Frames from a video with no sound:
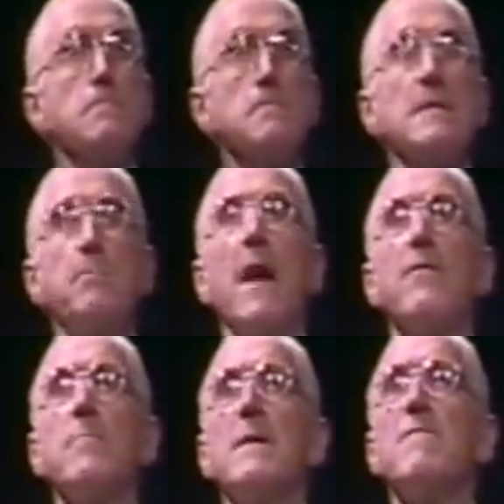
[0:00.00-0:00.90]
It
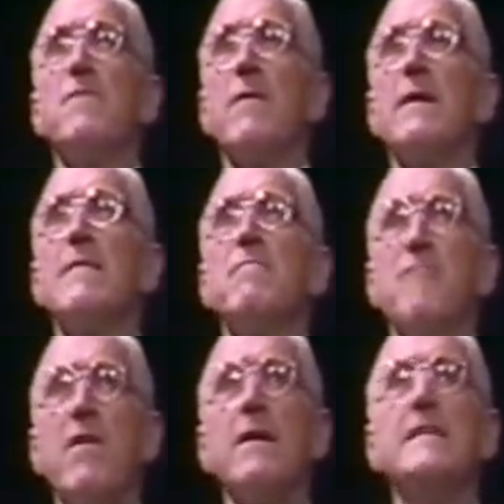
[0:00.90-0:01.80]
bothered me very,
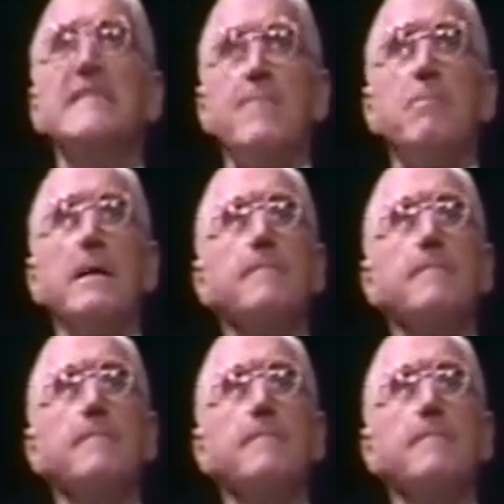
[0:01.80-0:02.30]
very deeply.